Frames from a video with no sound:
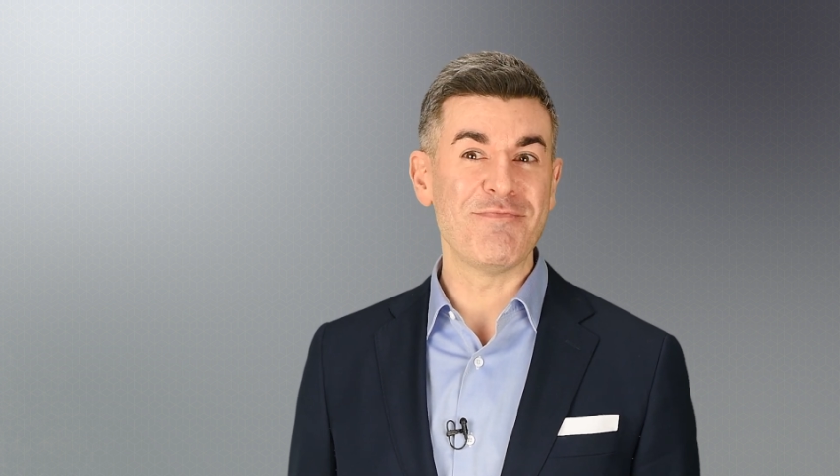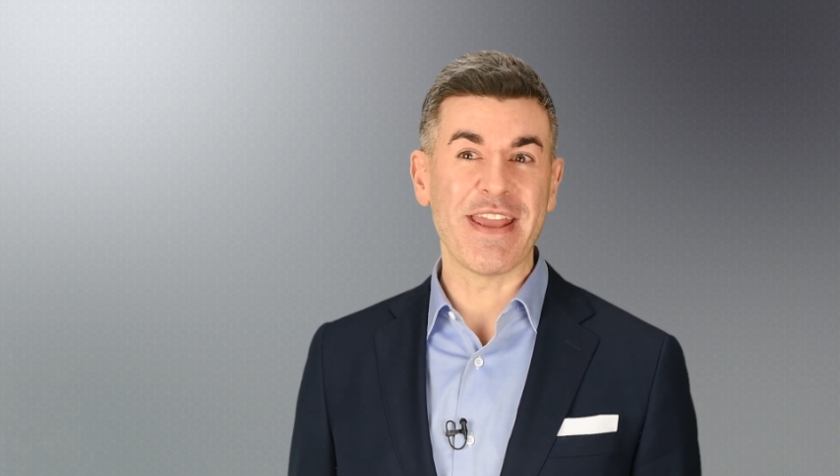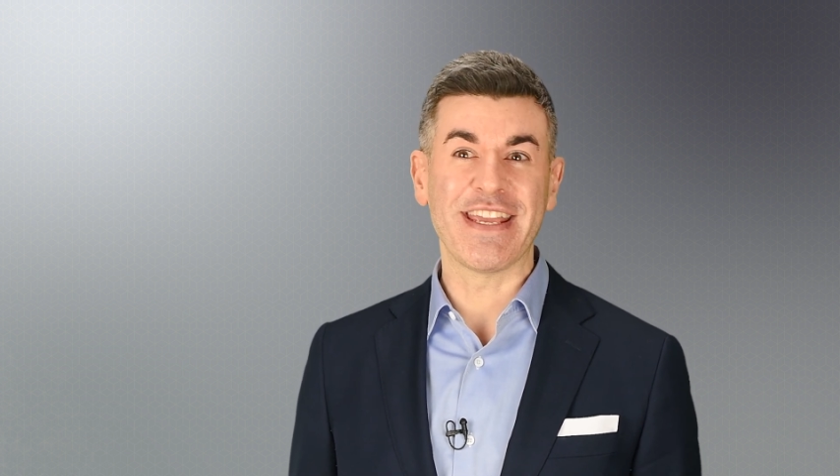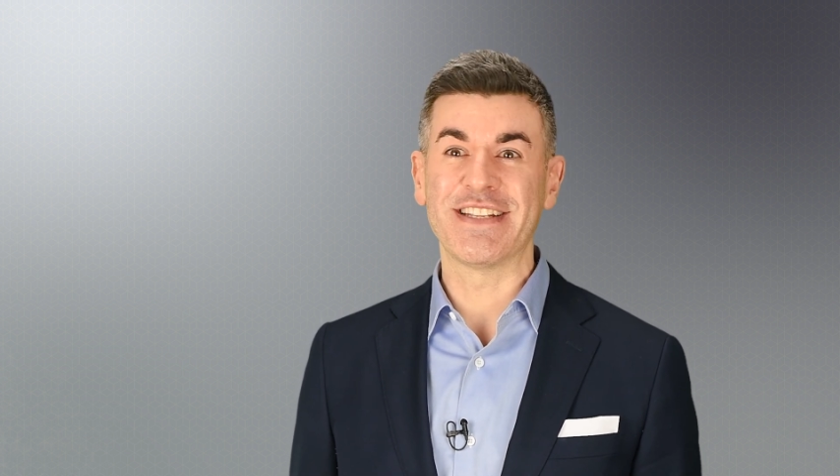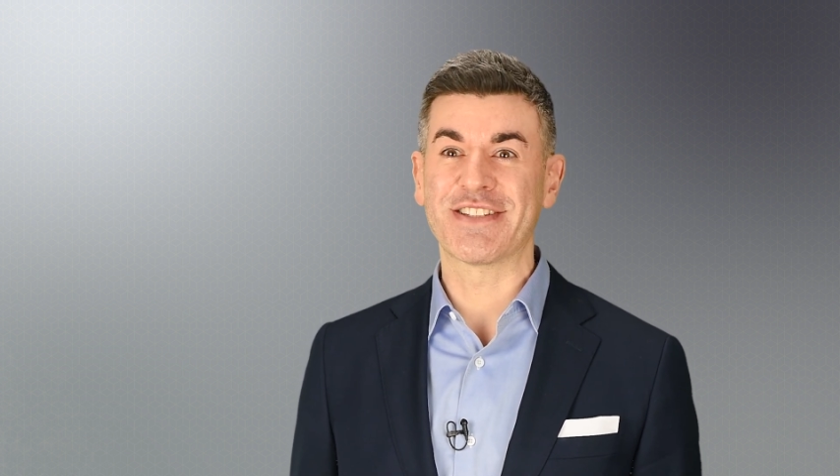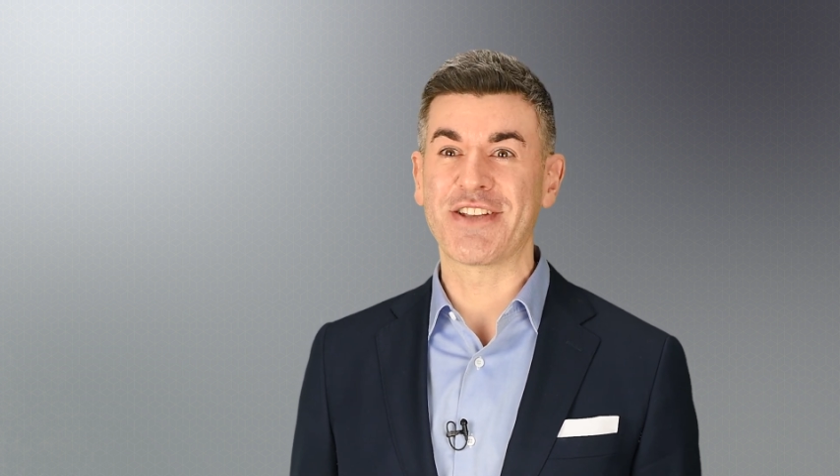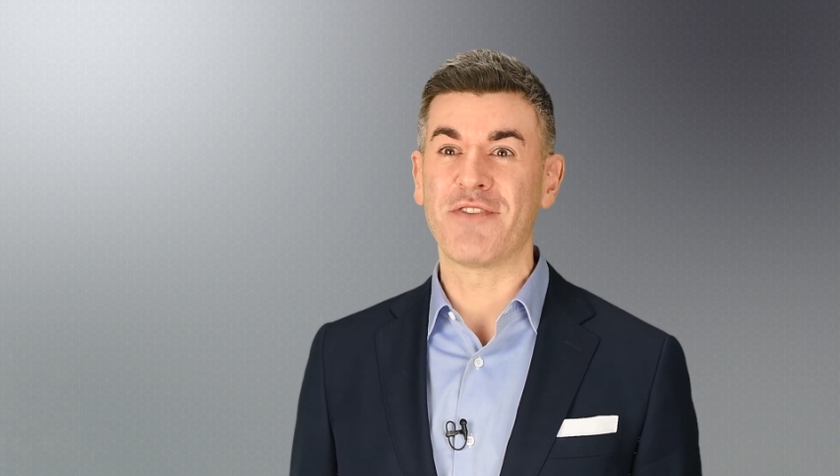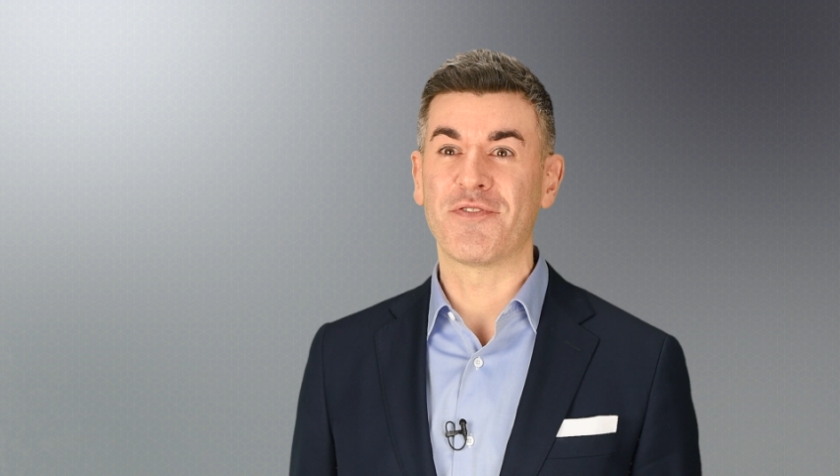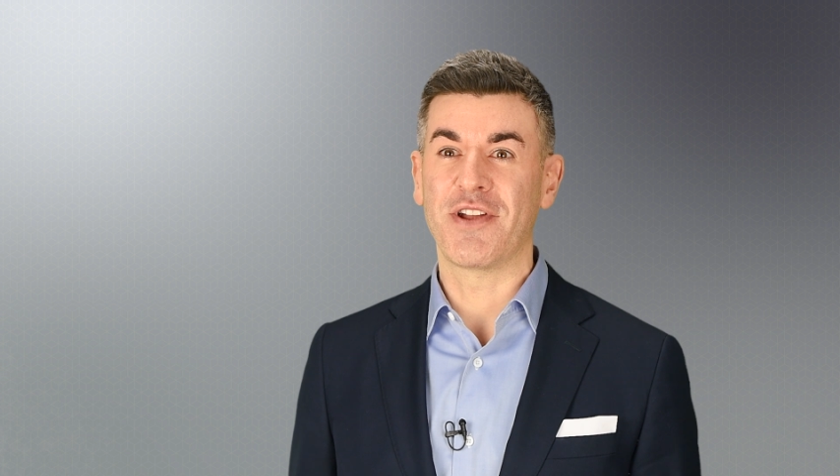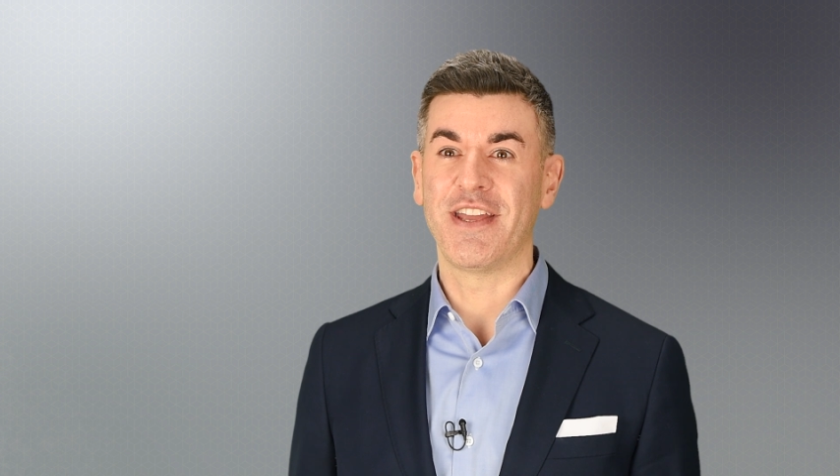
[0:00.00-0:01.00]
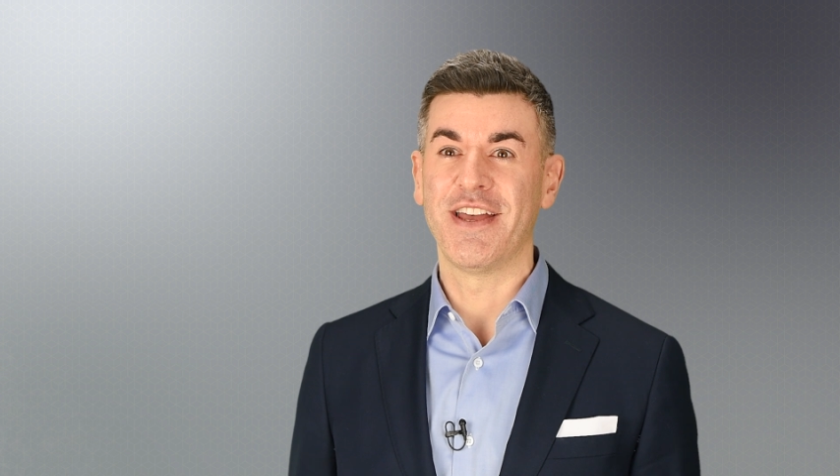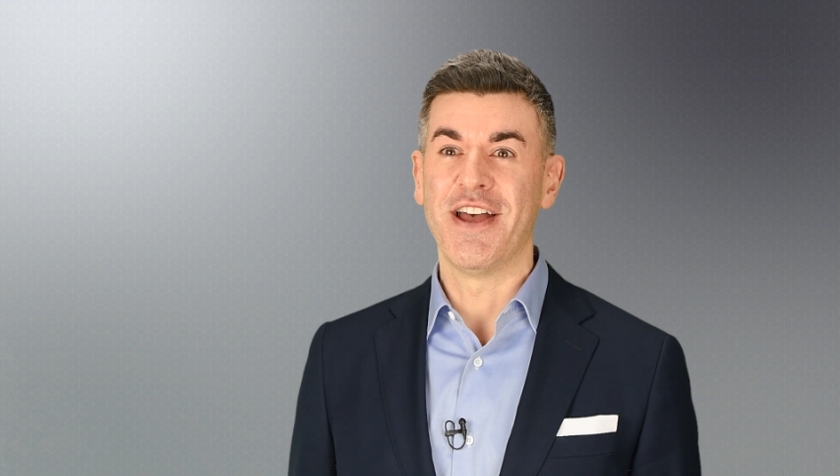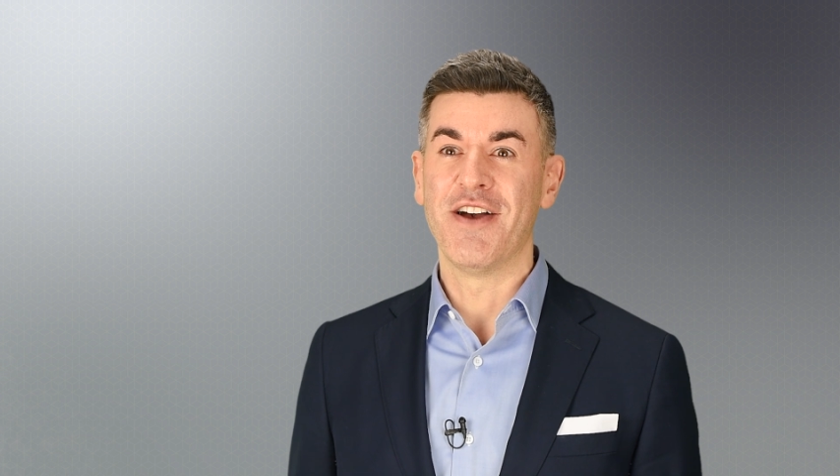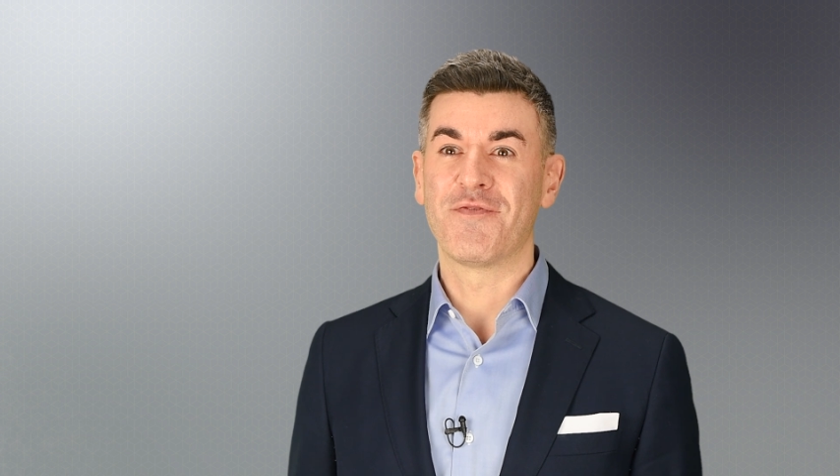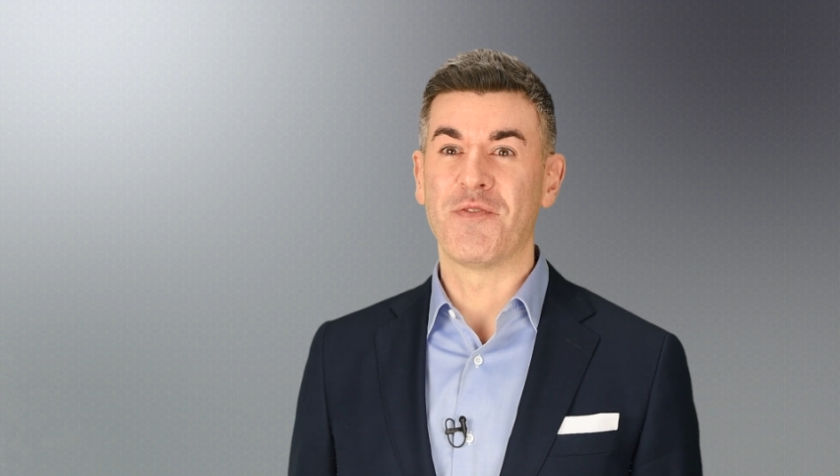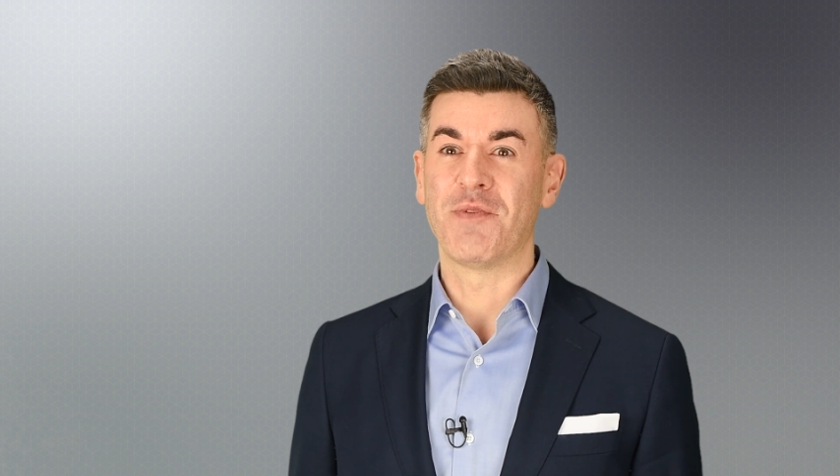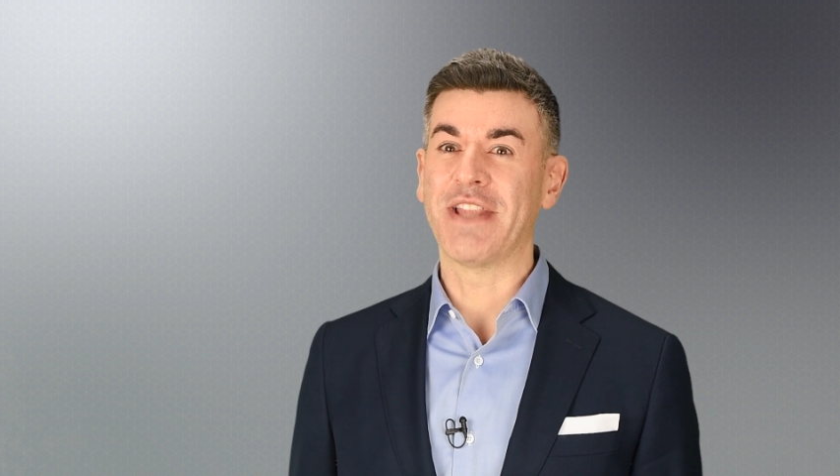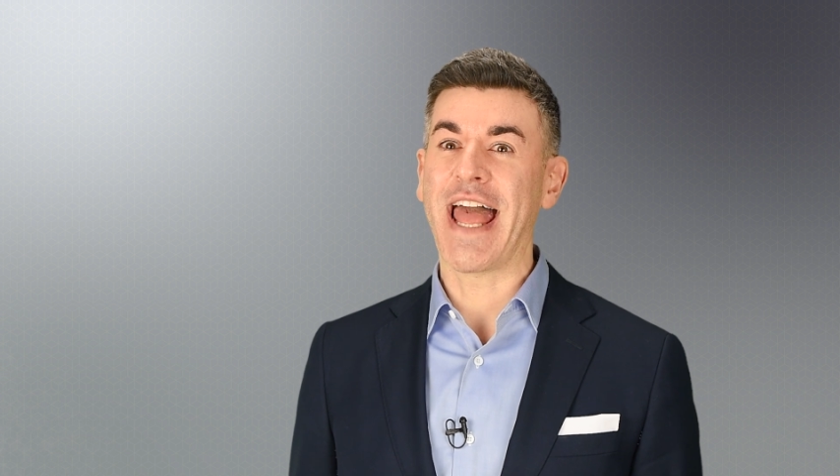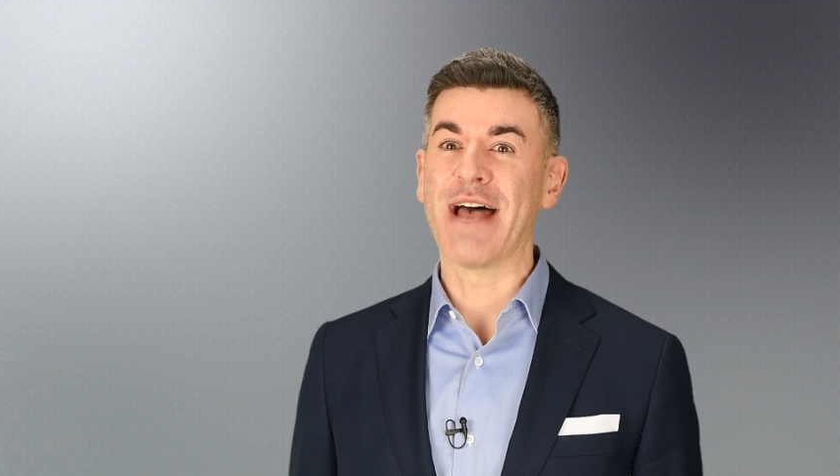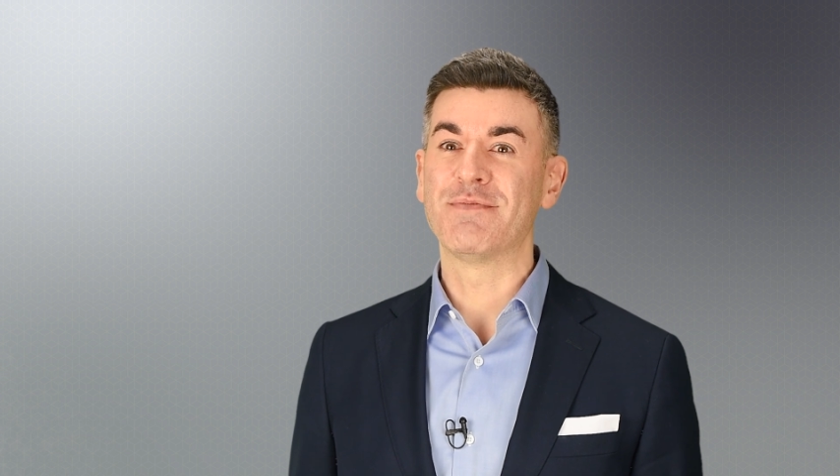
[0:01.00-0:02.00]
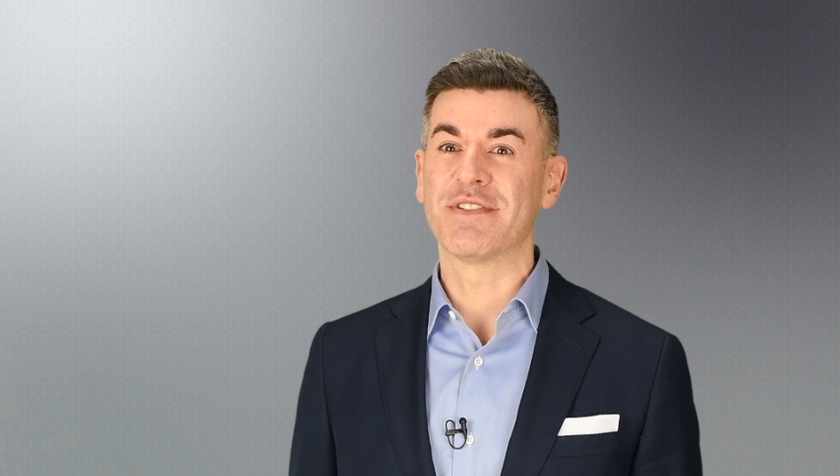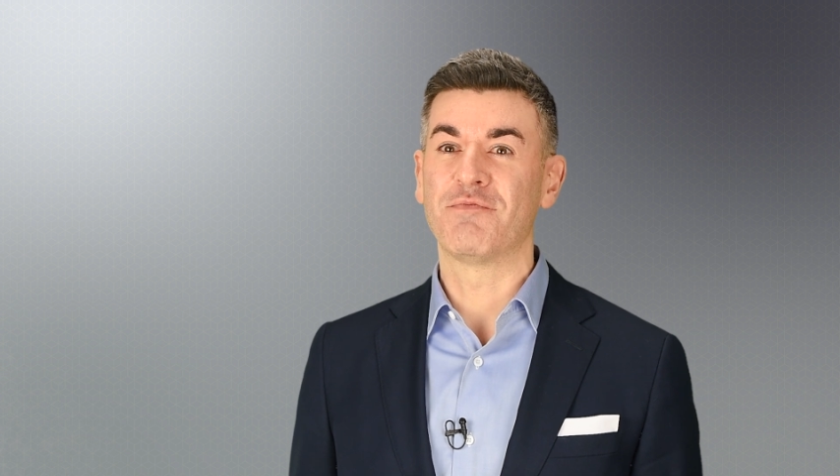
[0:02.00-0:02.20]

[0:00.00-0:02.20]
making discovery from the labs